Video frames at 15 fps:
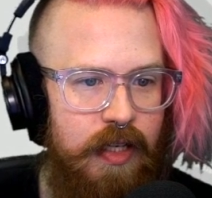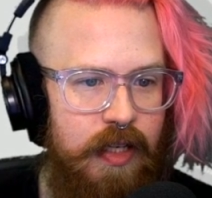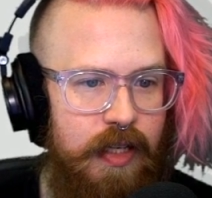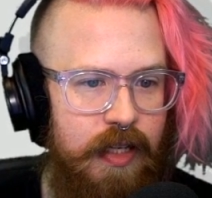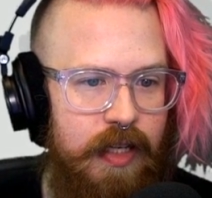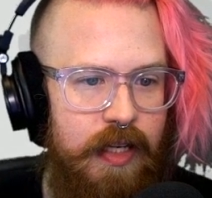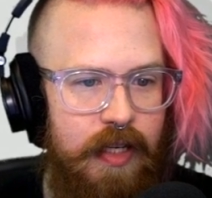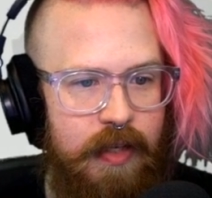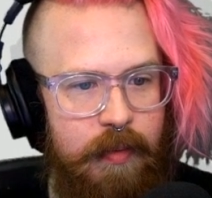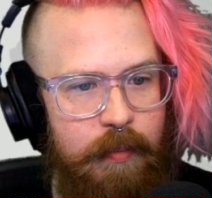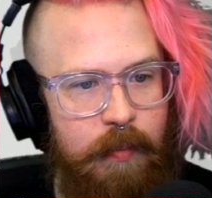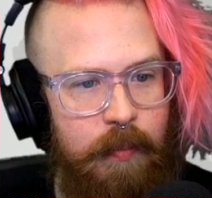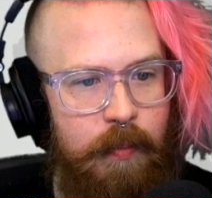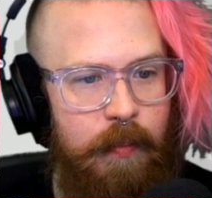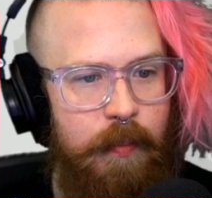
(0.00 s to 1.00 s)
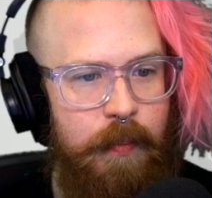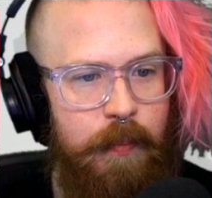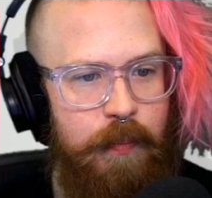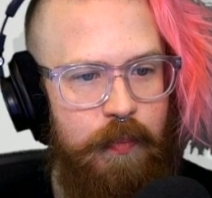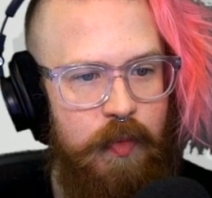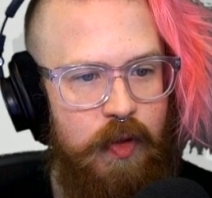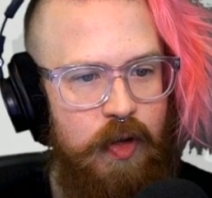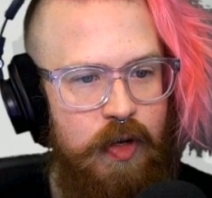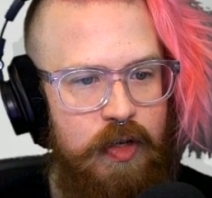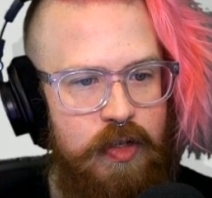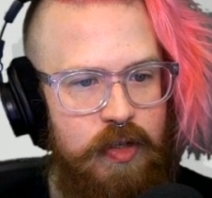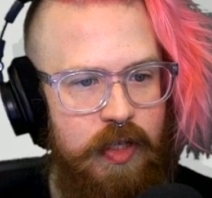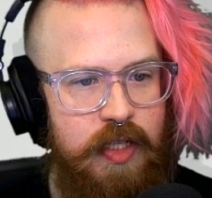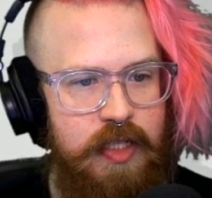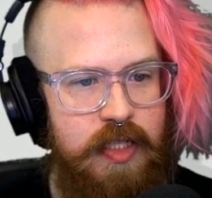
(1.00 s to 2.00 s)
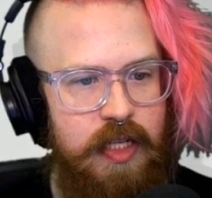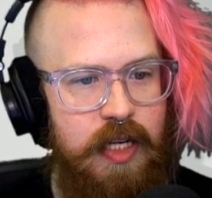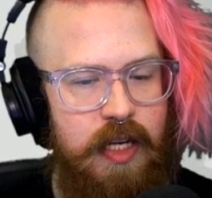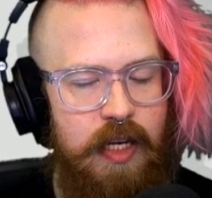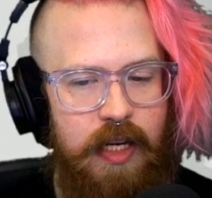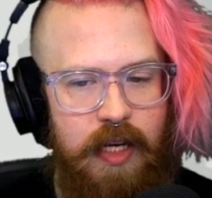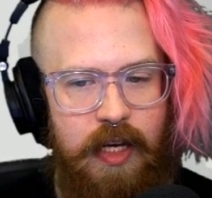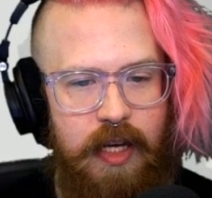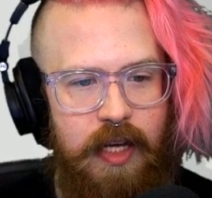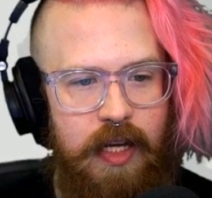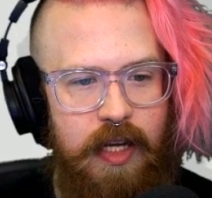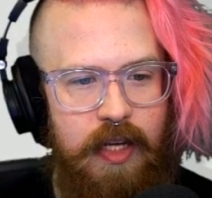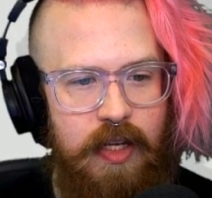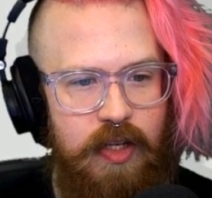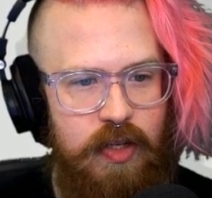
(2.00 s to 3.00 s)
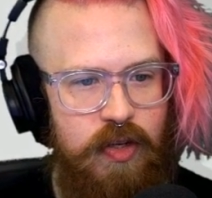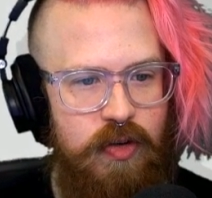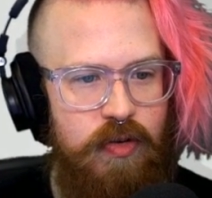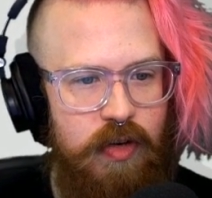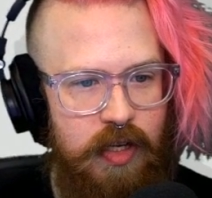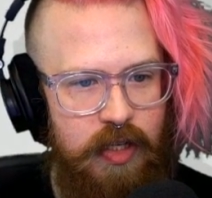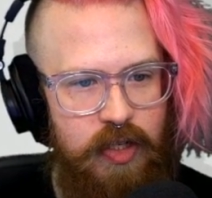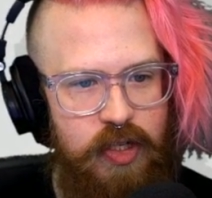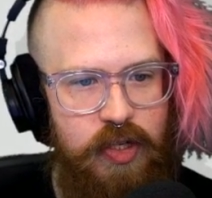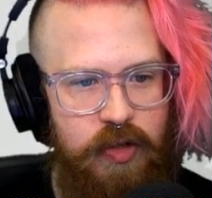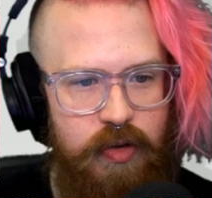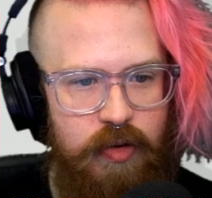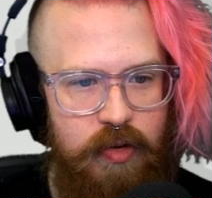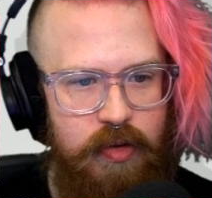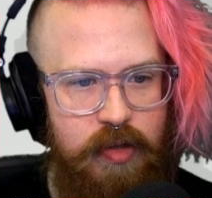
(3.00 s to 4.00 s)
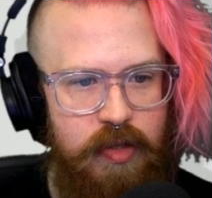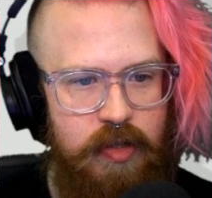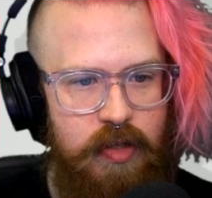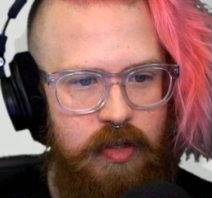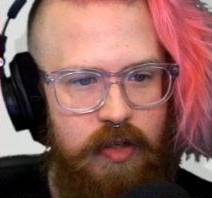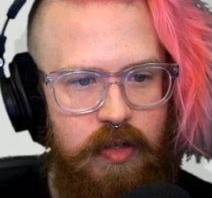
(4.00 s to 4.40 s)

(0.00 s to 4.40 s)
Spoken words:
So let's see, you can choose